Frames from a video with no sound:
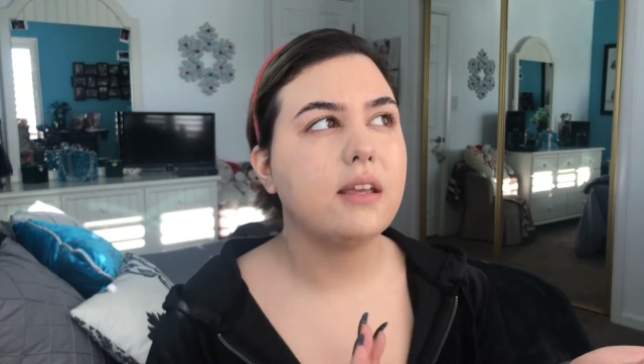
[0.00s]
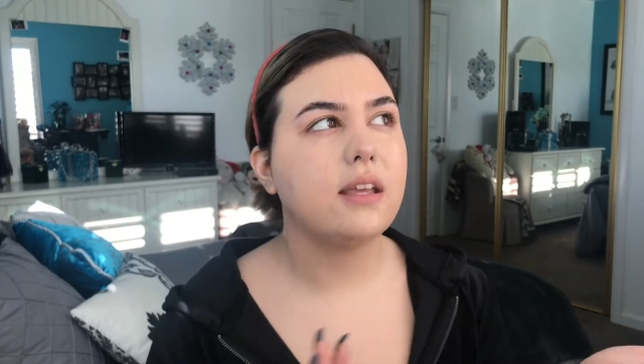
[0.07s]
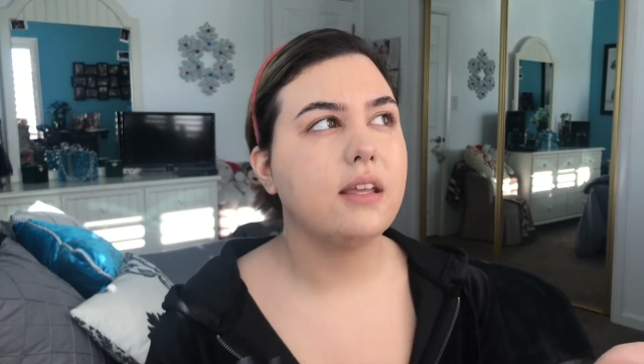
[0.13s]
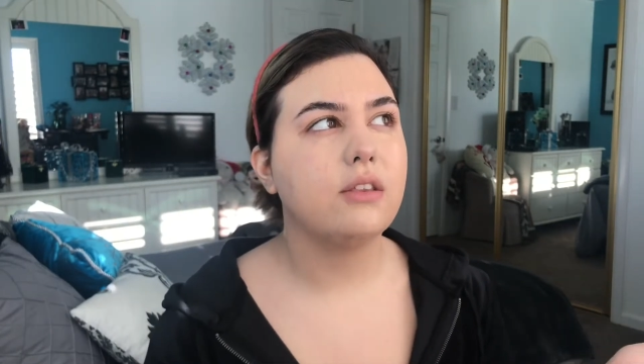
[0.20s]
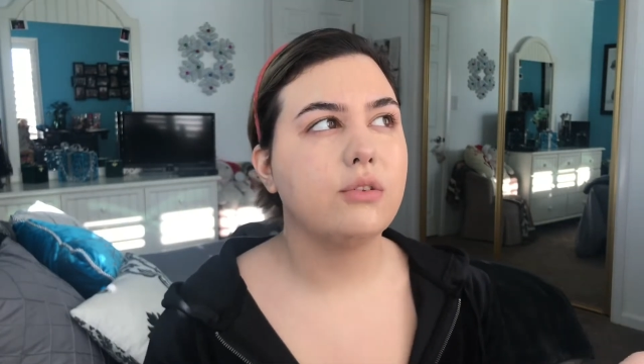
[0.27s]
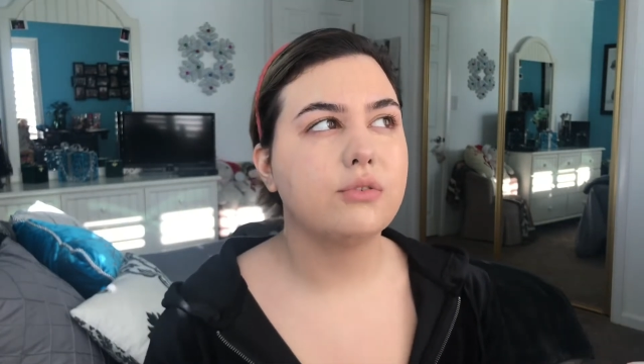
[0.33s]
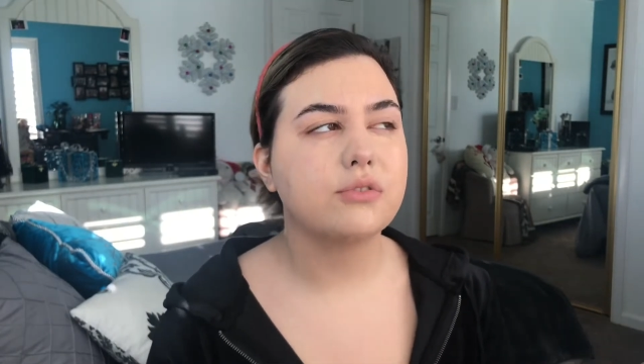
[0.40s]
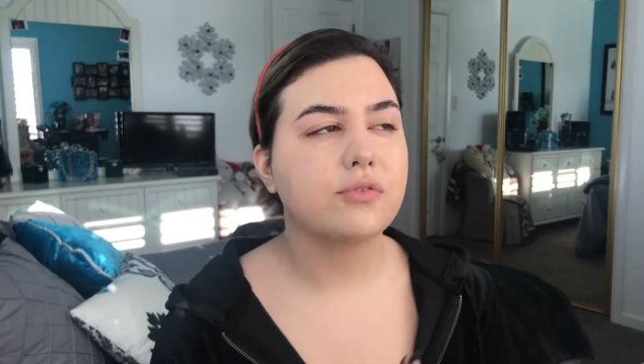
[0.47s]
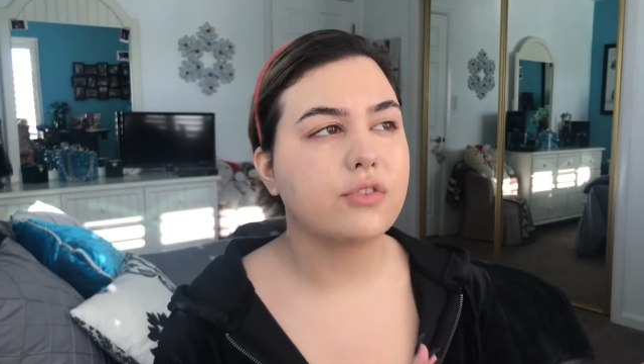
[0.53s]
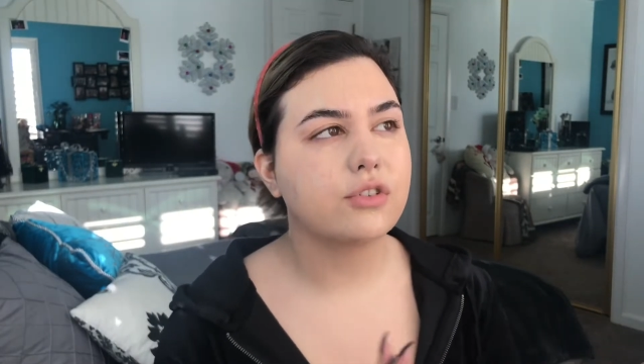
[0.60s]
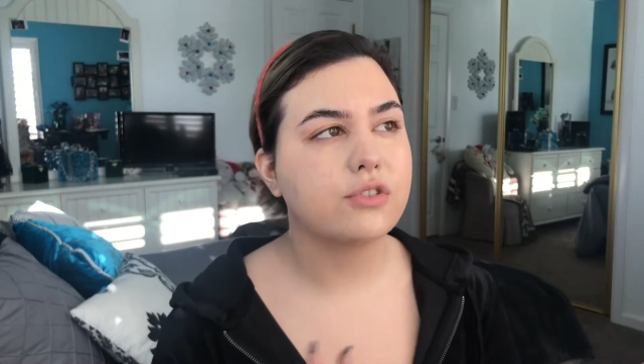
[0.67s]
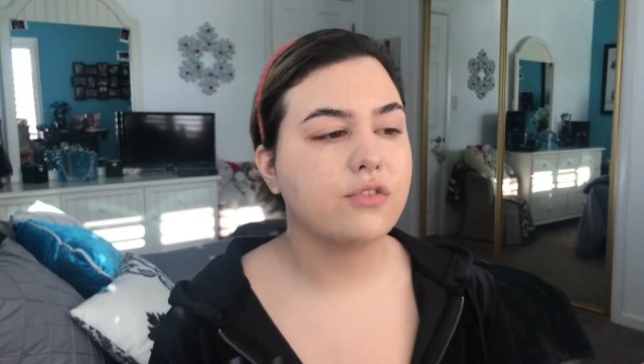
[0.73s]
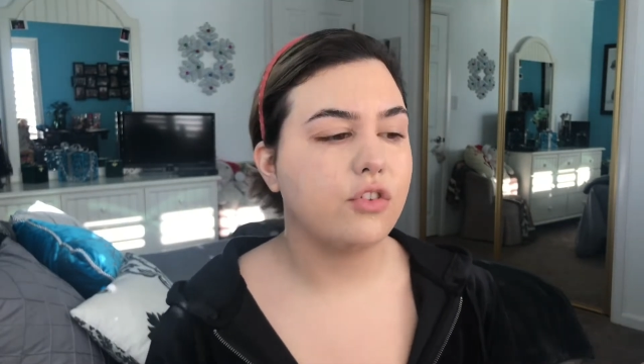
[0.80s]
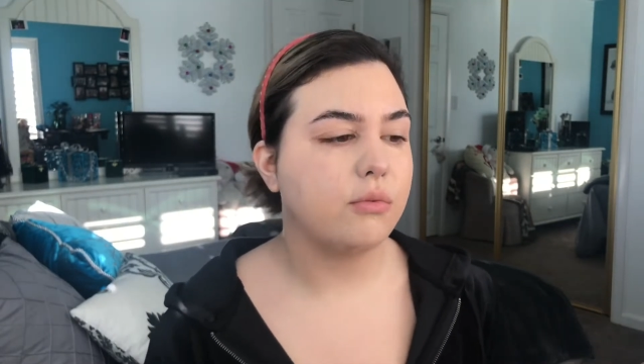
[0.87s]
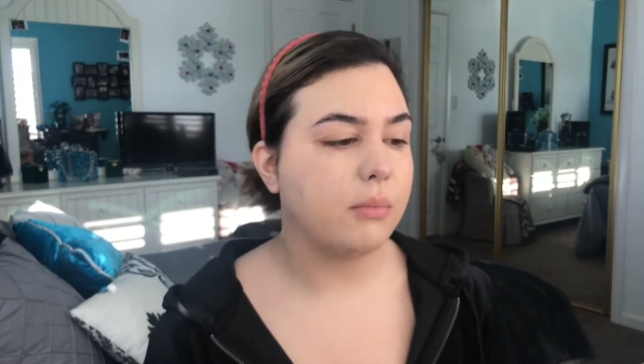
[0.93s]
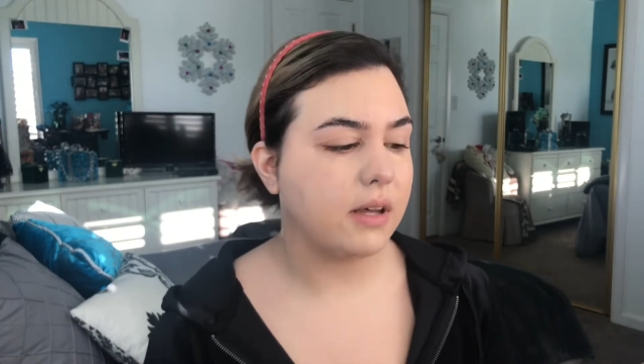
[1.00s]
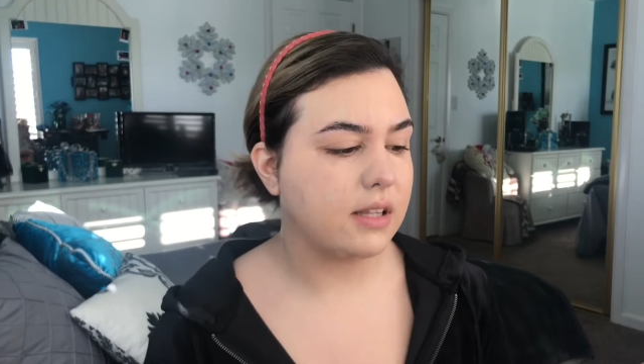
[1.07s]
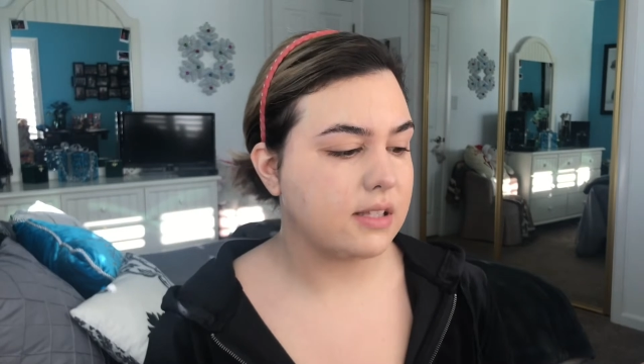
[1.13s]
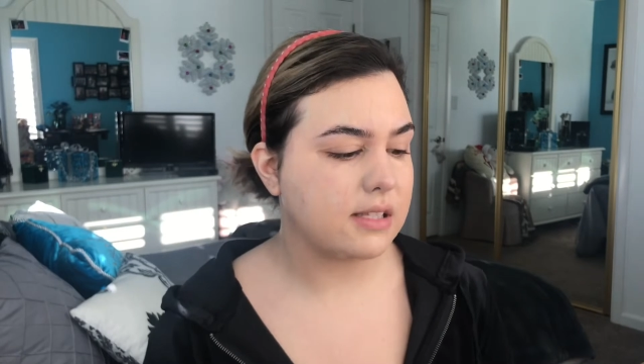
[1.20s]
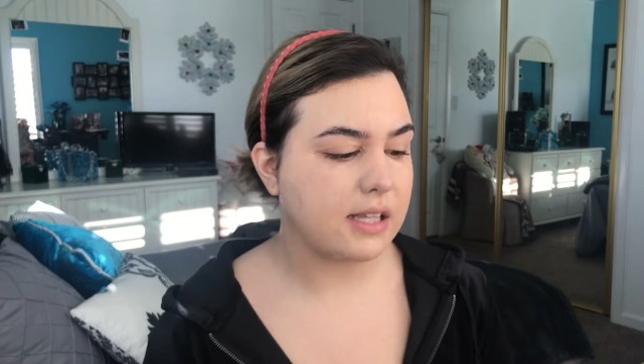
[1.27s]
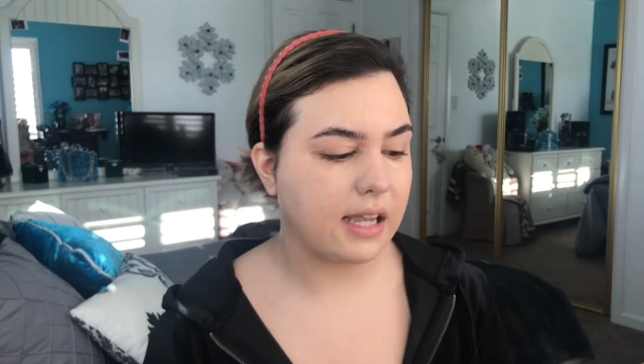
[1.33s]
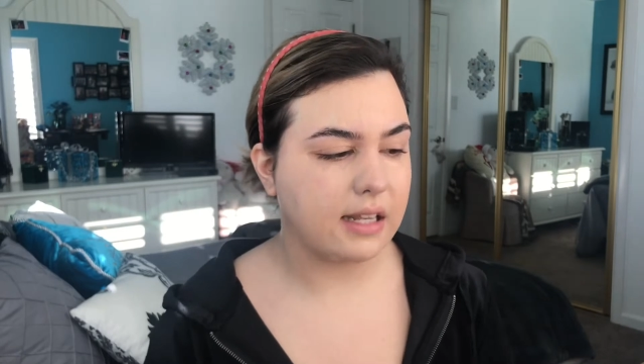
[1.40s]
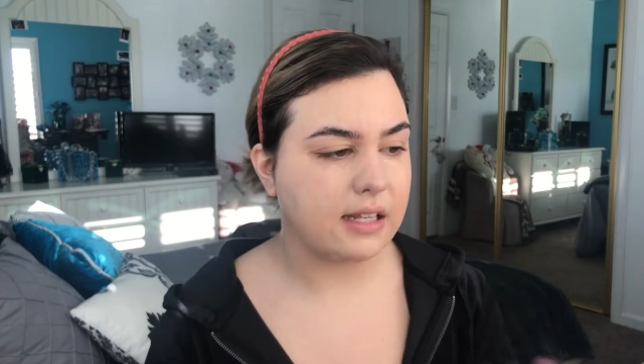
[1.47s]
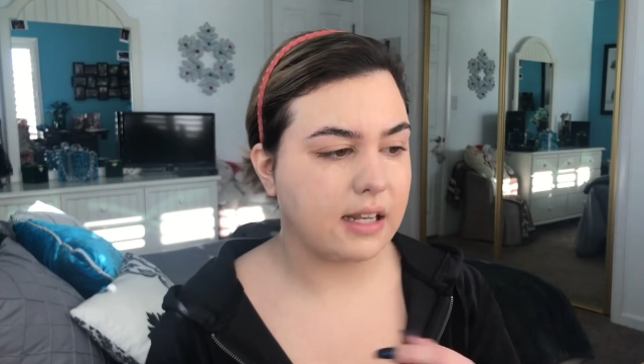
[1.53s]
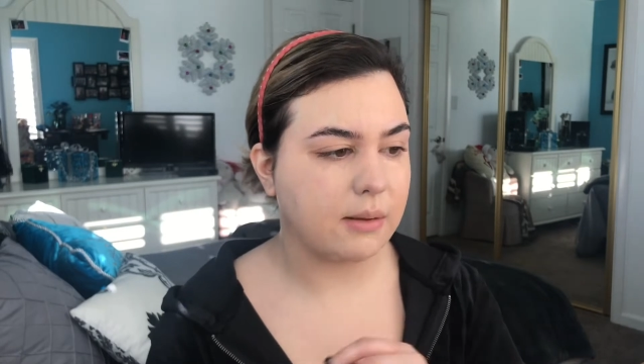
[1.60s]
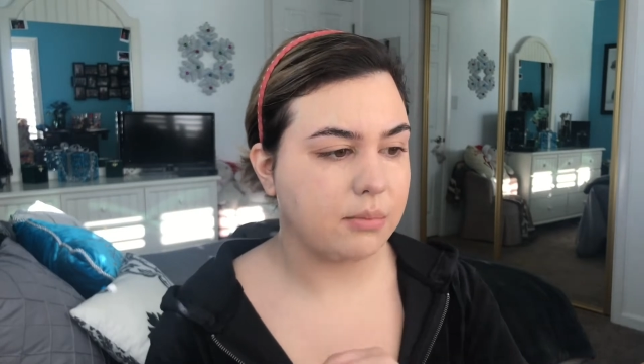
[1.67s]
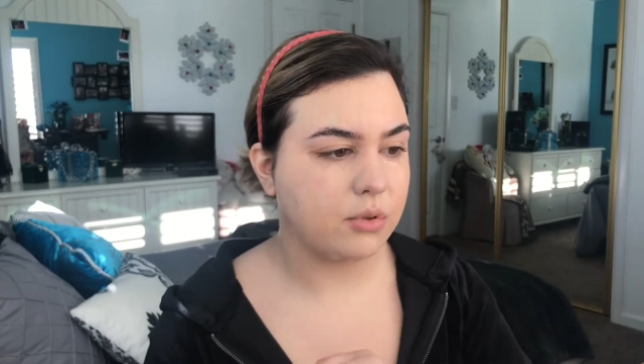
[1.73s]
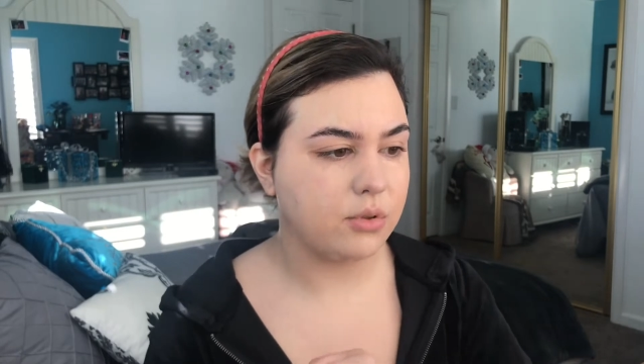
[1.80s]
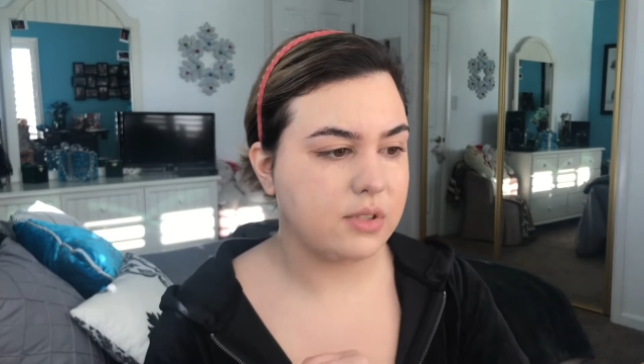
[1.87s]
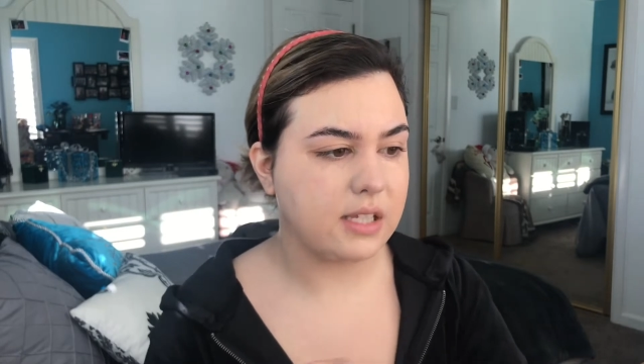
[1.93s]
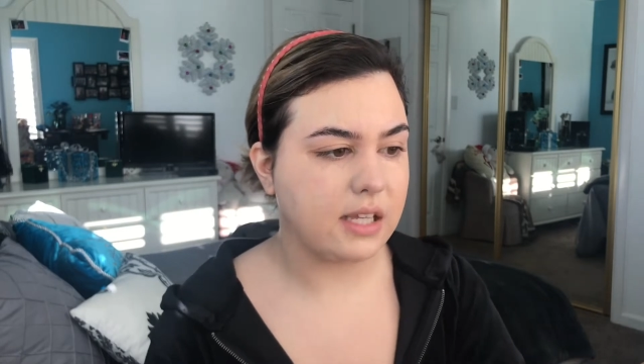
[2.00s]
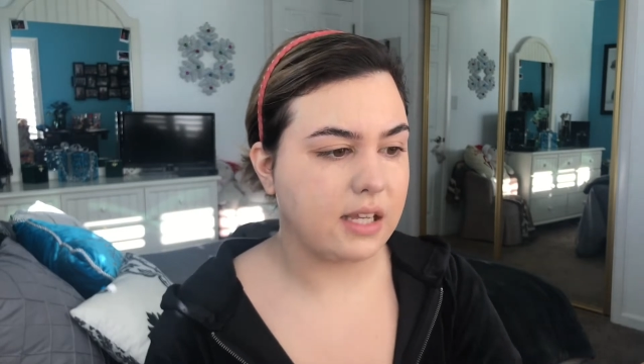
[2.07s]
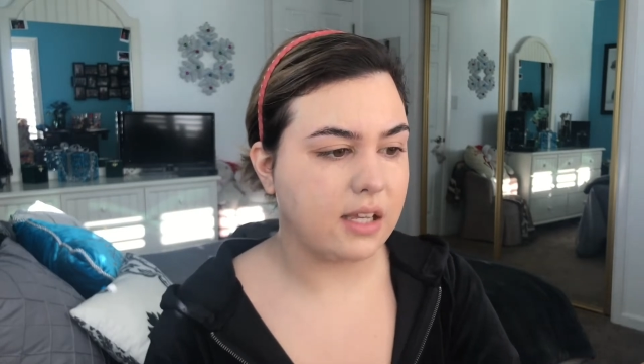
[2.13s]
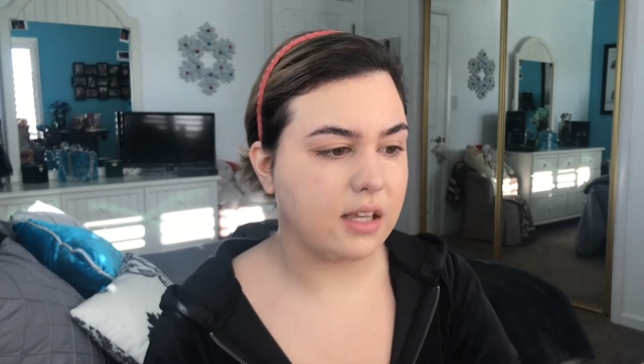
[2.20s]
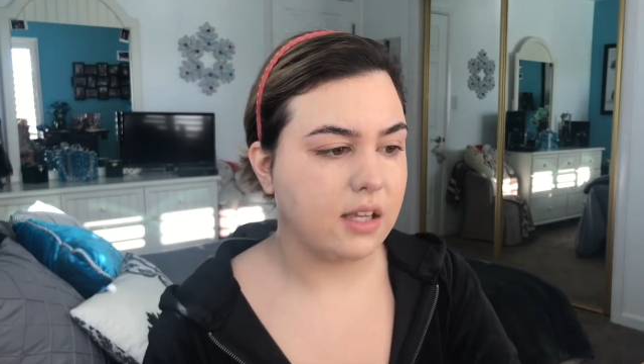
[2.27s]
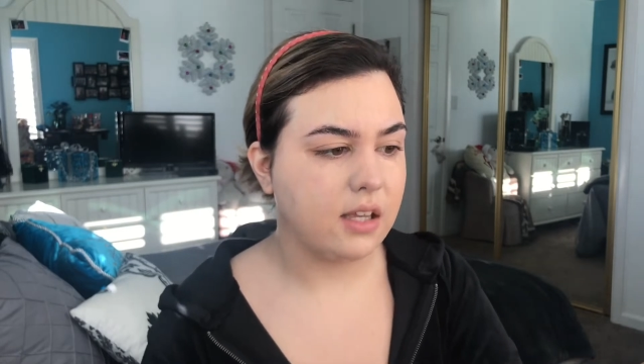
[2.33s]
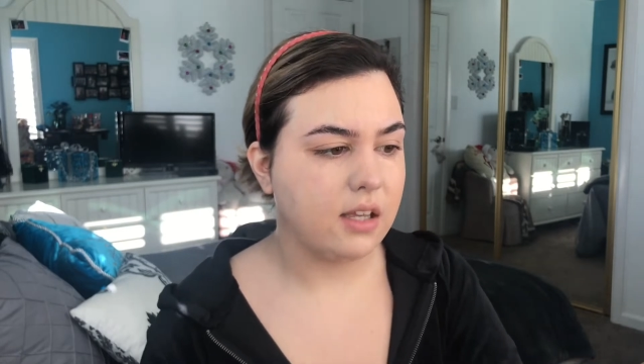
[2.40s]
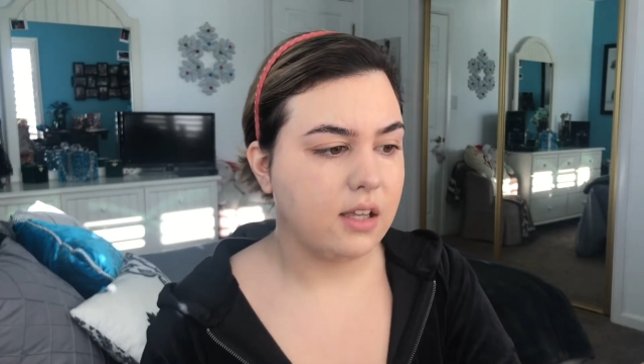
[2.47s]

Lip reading: in those first few months, I ended up losing